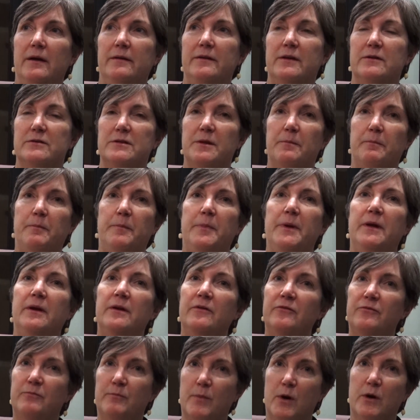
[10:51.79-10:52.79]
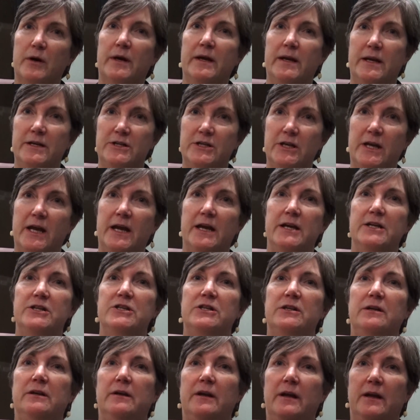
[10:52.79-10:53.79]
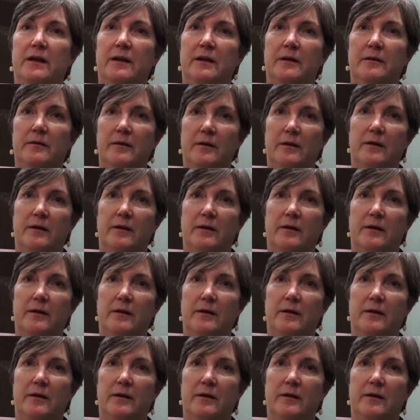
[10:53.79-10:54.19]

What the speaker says: there's a bit of market education and